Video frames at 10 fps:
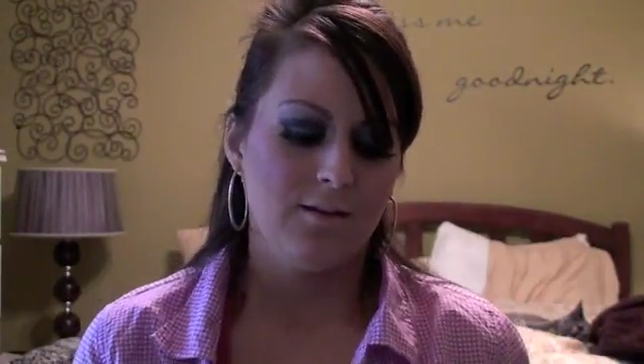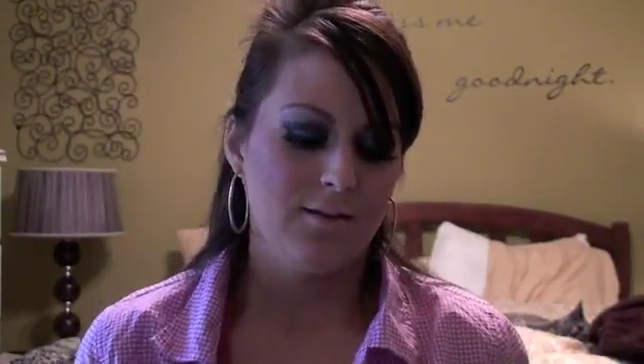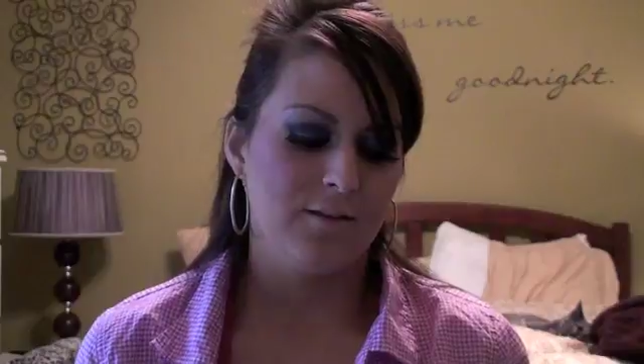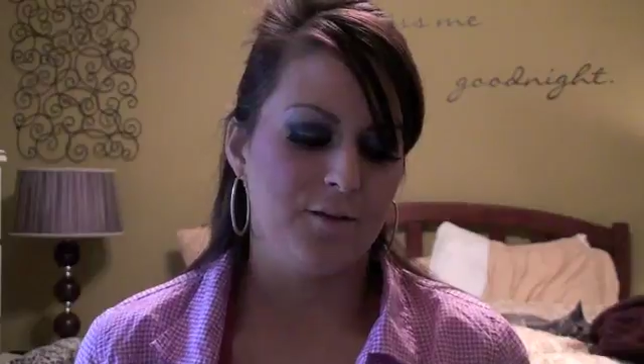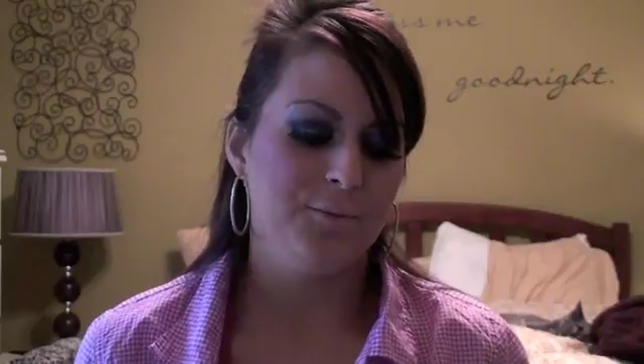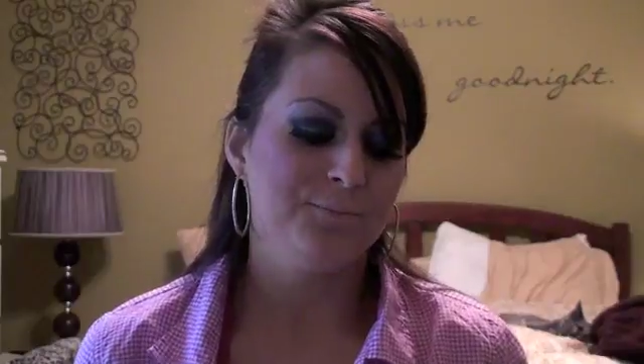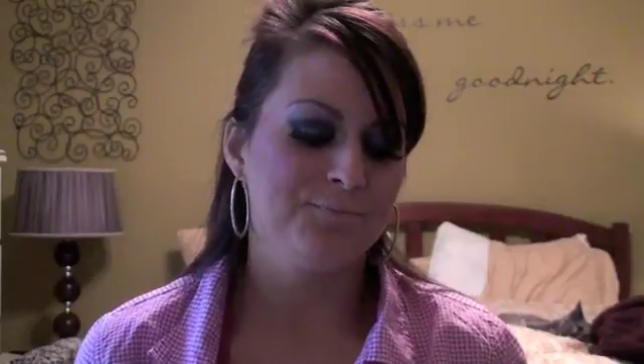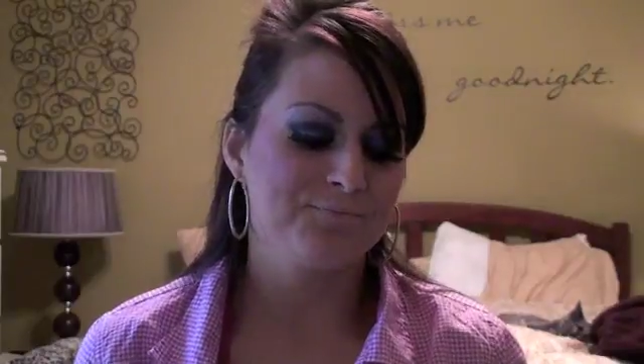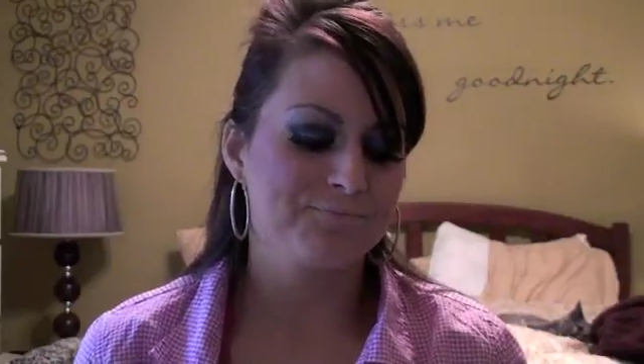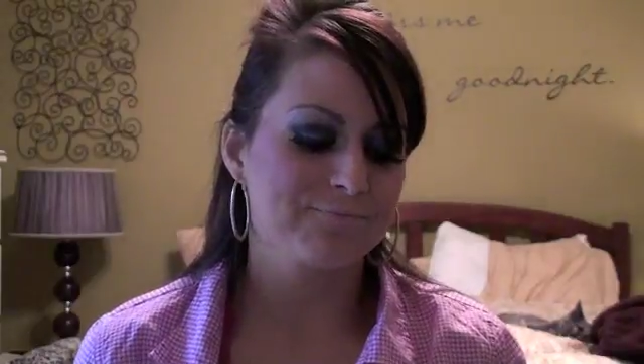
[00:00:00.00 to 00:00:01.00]
So,
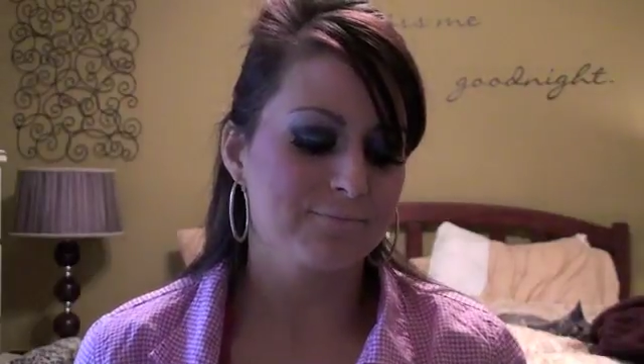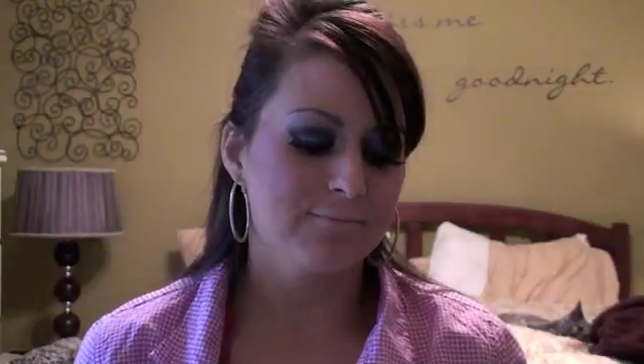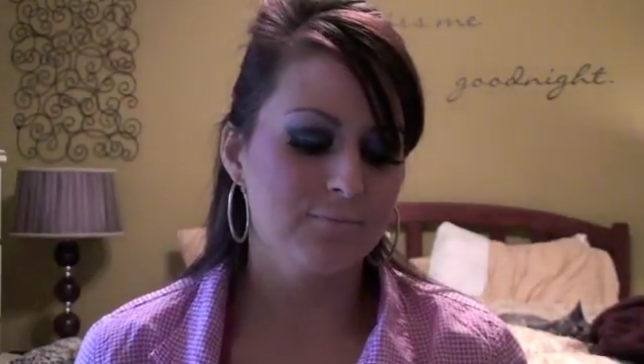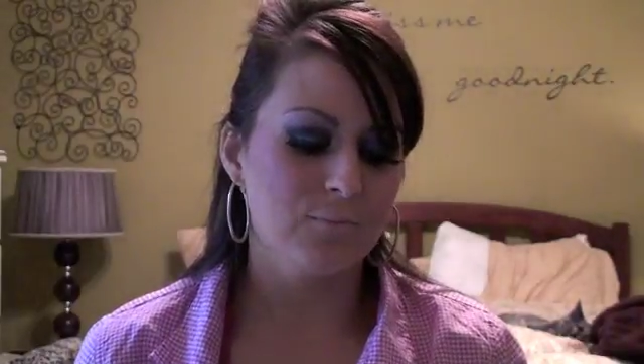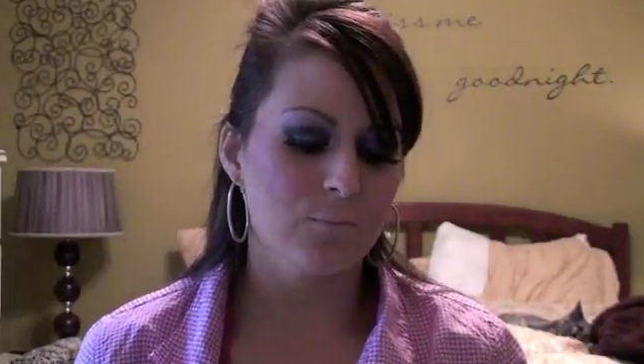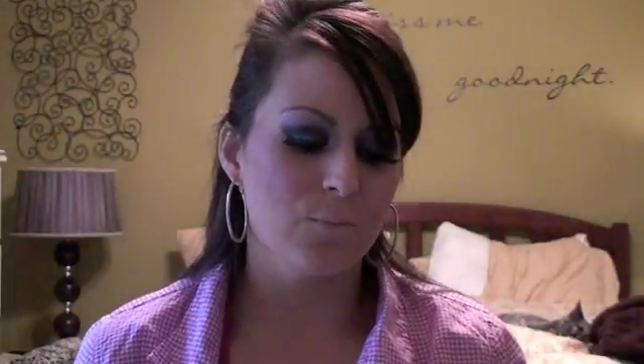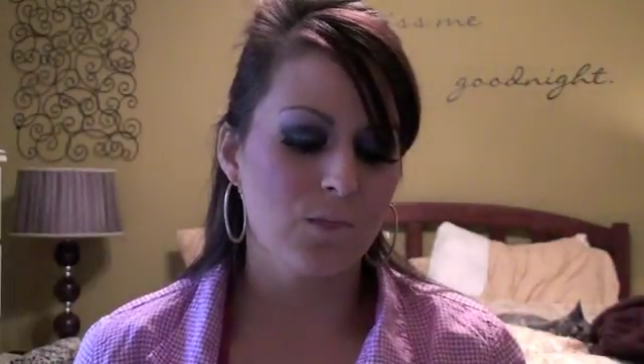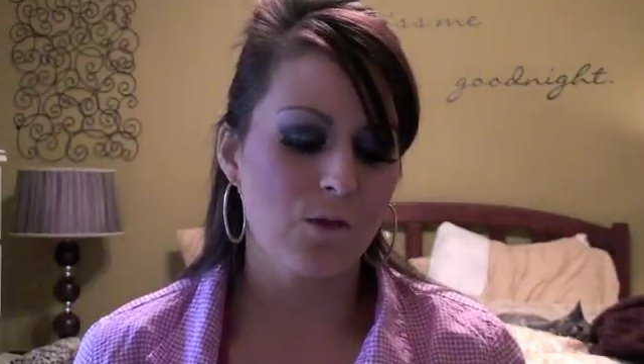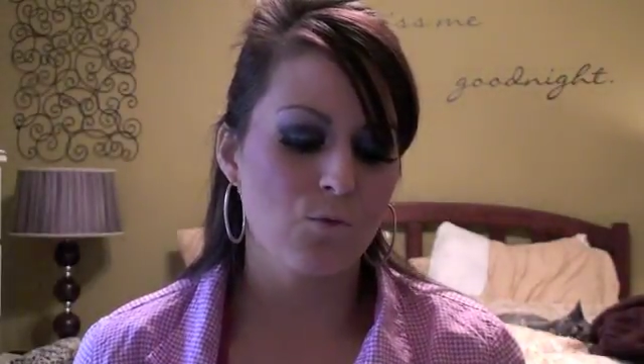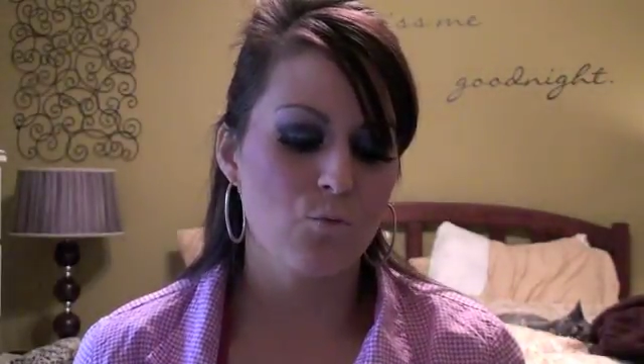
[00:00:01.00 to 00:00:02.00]

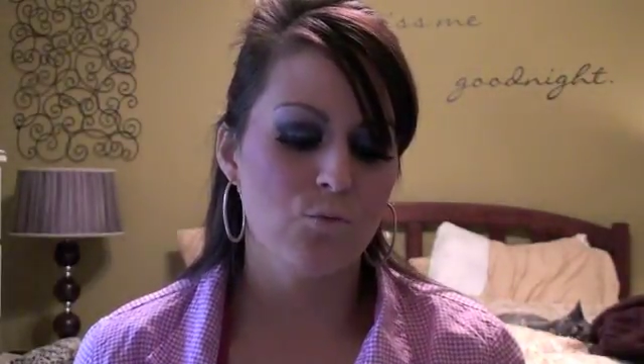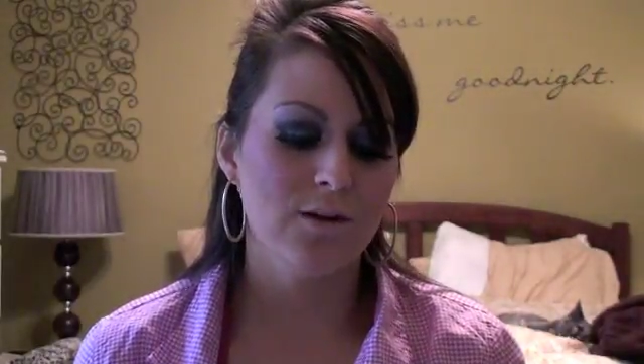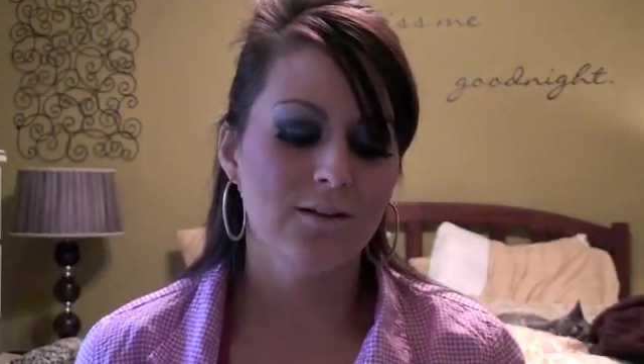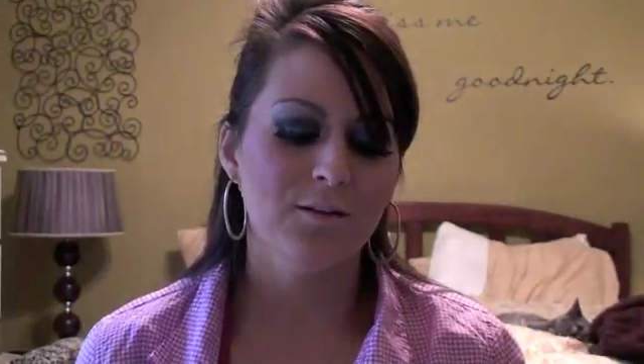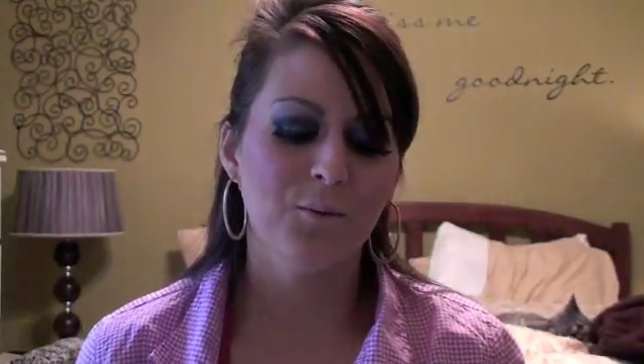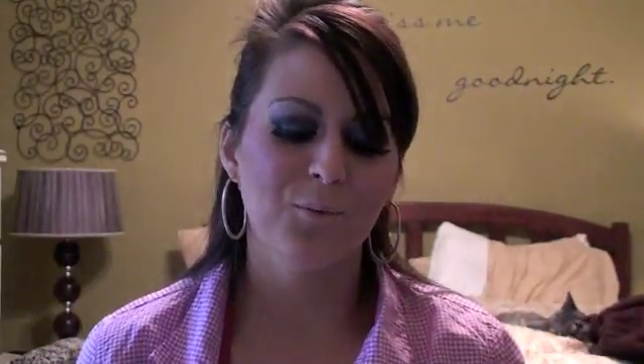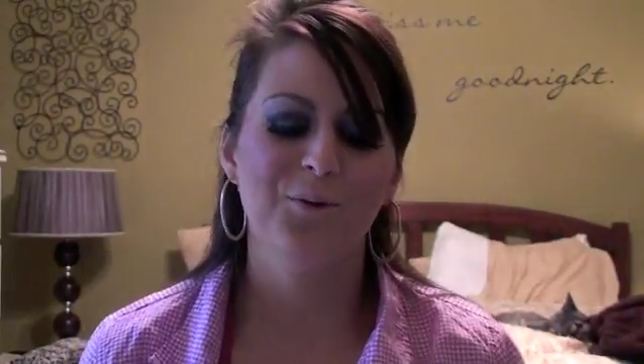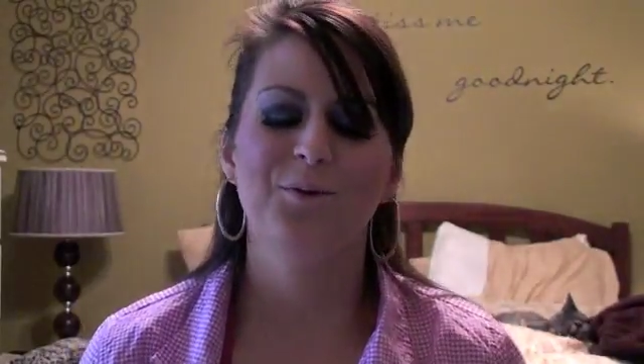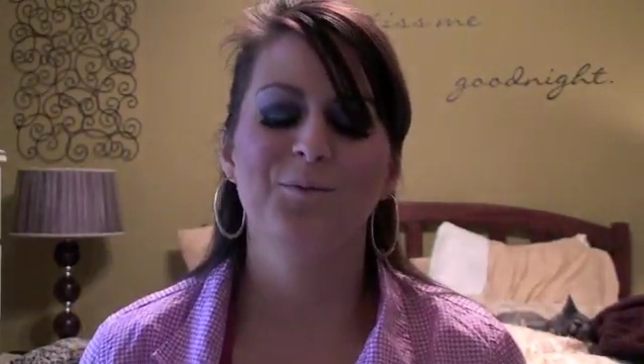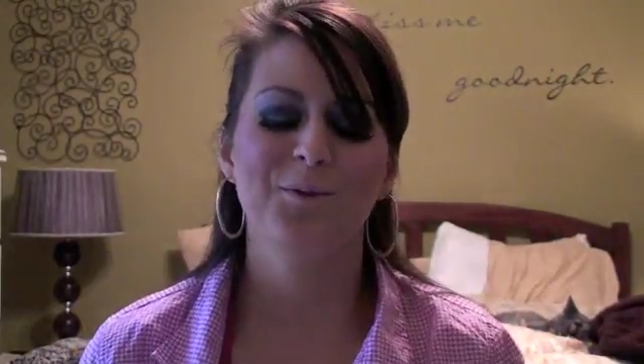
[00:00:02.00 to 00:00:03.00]
when
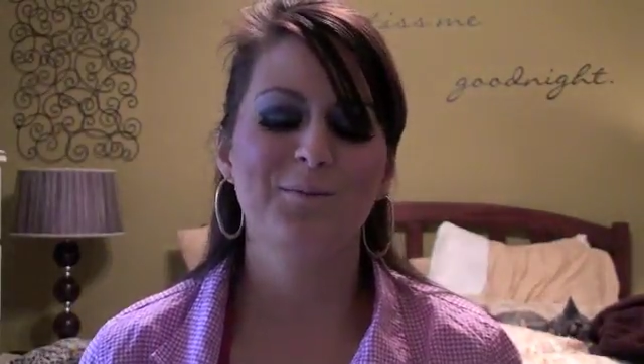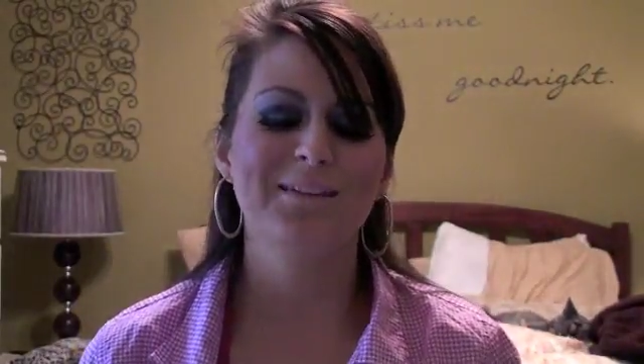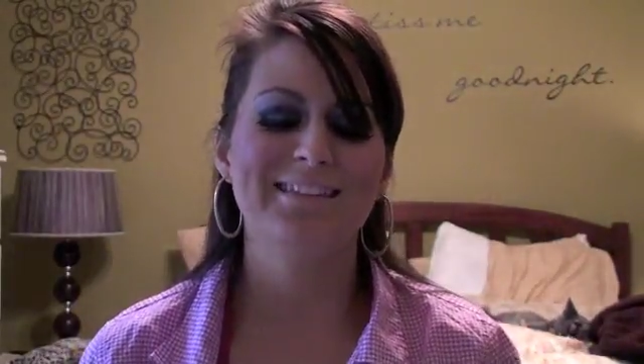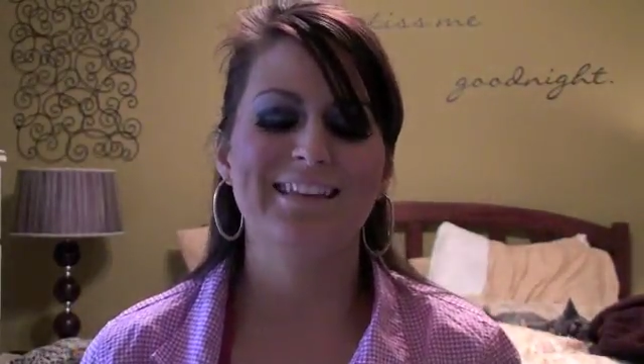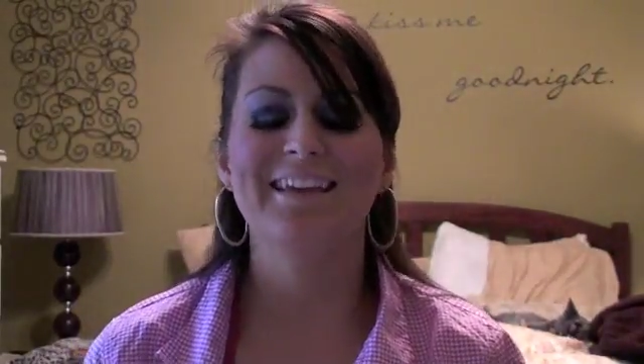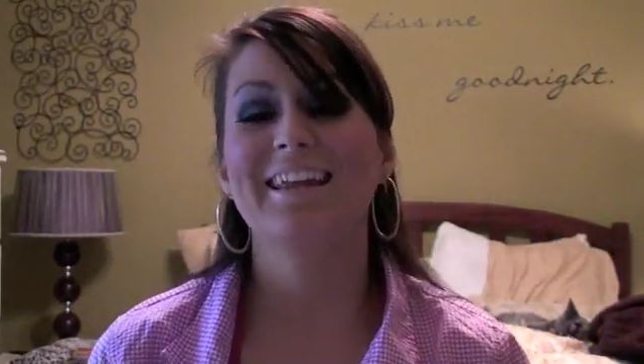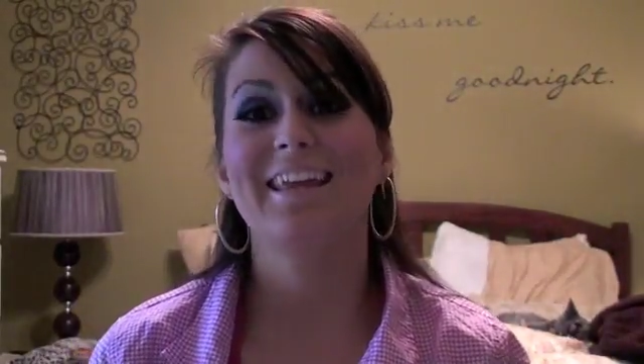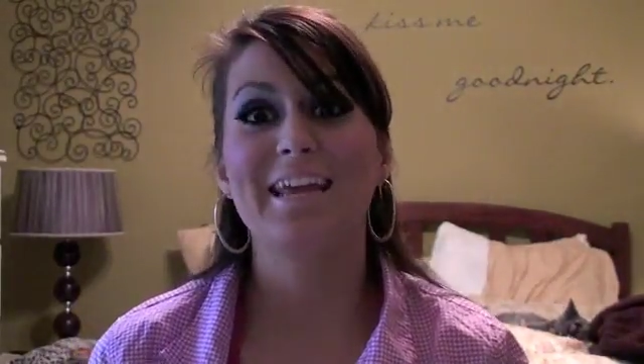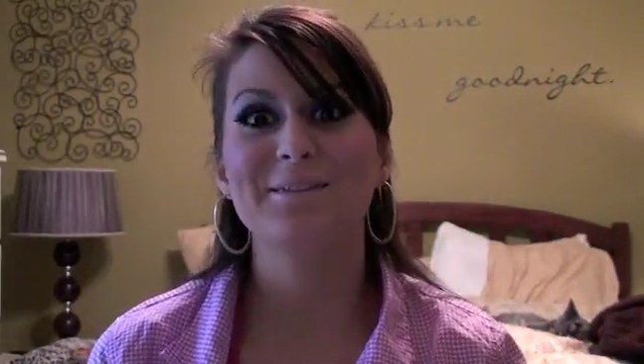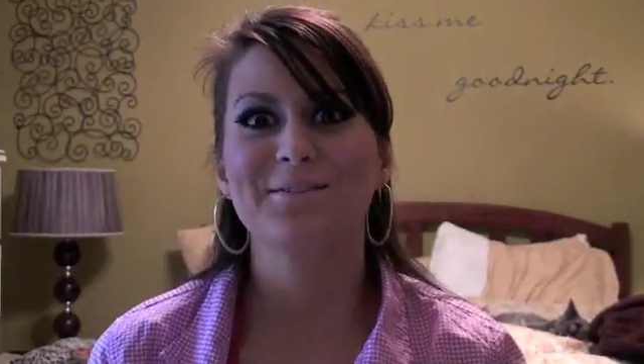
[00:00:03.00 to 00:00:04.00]
will we be seeing an
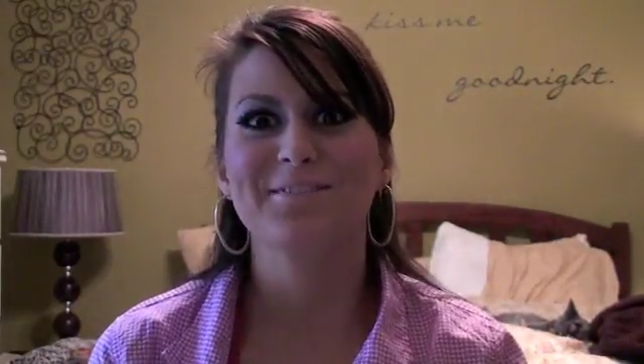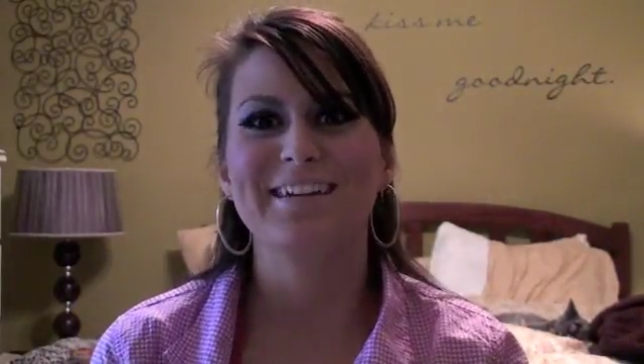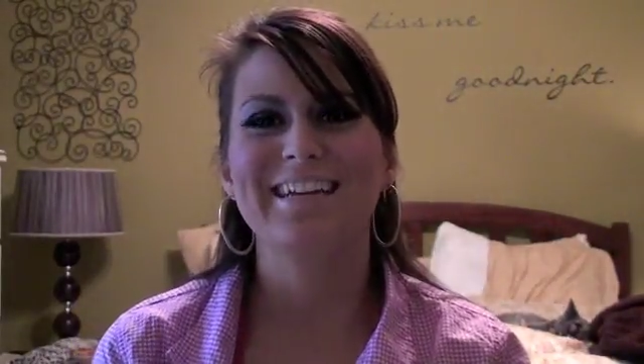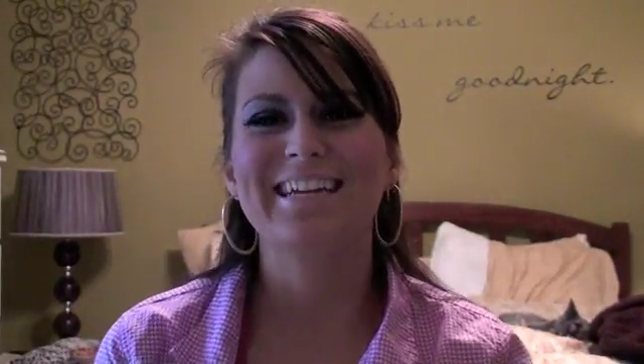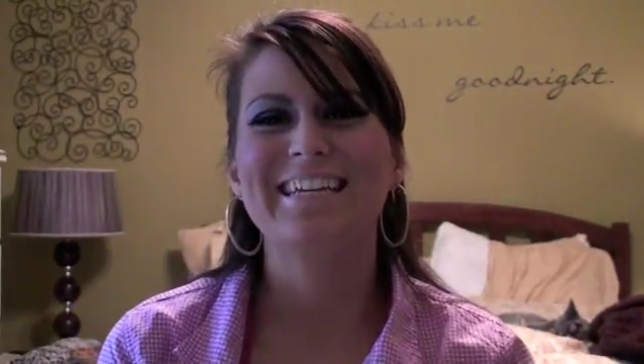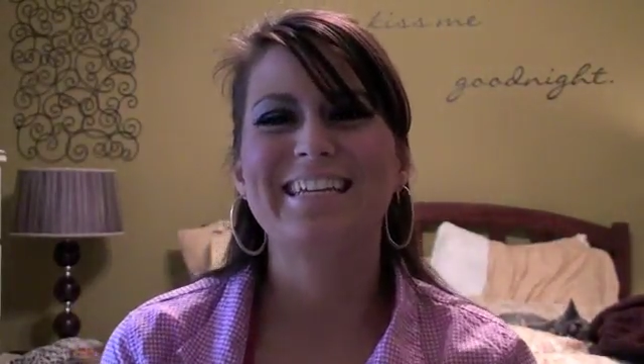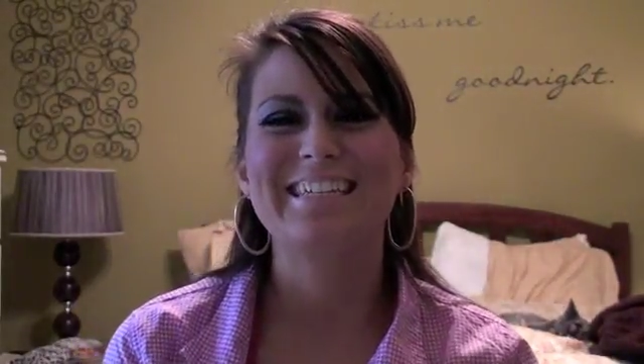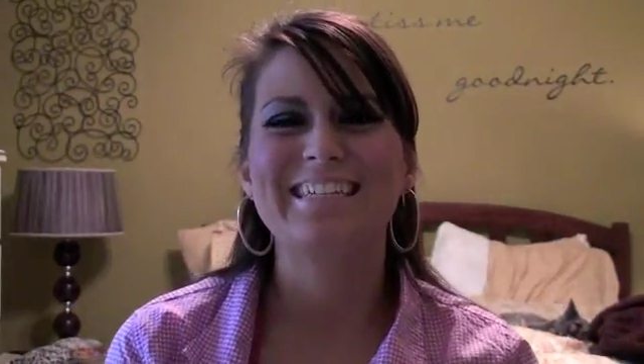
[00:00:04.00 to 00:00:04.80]
engagement ring?